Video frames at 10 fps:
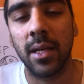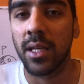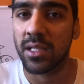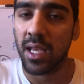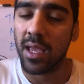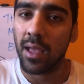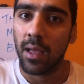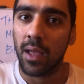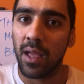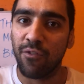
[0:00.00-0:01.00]
You see,
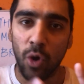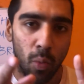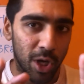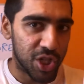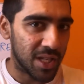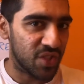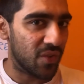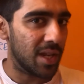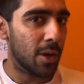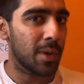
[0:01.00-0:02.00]
if you're watching this
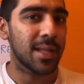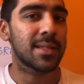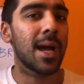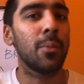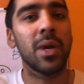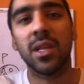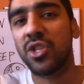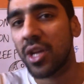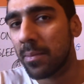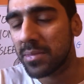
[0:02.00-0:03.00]
video in a time where the
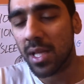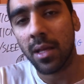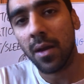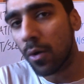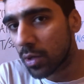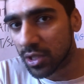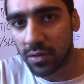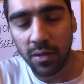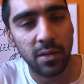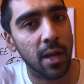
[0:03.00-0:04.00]
gyms and the yoga
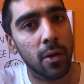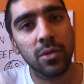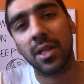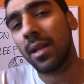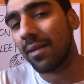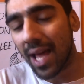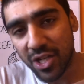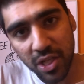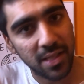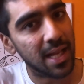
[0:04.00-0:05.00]
studios and the
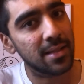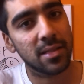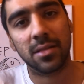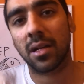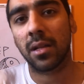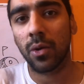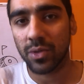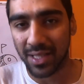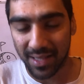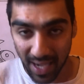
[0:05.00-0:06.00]
leisure centers are
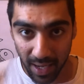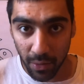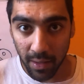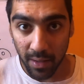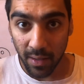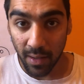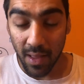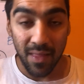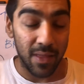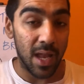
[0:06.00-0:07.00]
closing down,
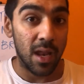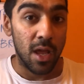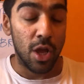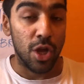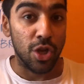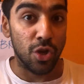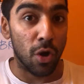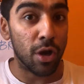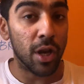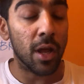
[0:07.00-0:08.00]
then
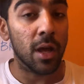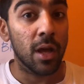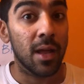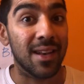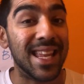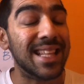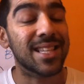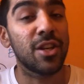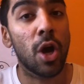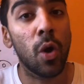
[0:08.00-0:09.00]
you're going to need
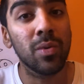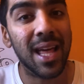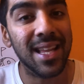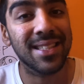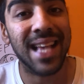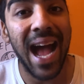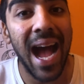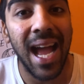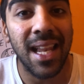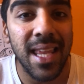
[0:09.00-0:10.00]
to know that it is
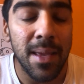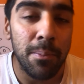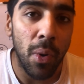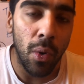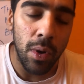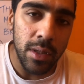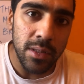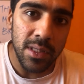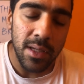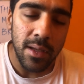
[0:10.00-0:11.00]
highly
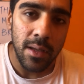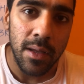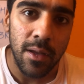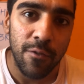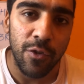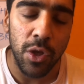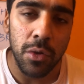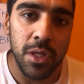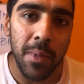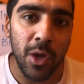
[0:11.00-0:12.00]
important for
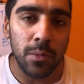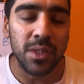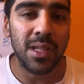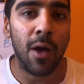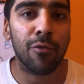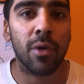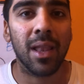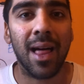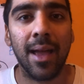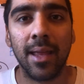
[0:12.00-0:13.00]
you to become
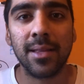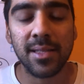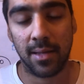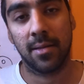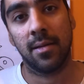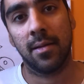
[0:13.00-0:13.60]
self-reliant.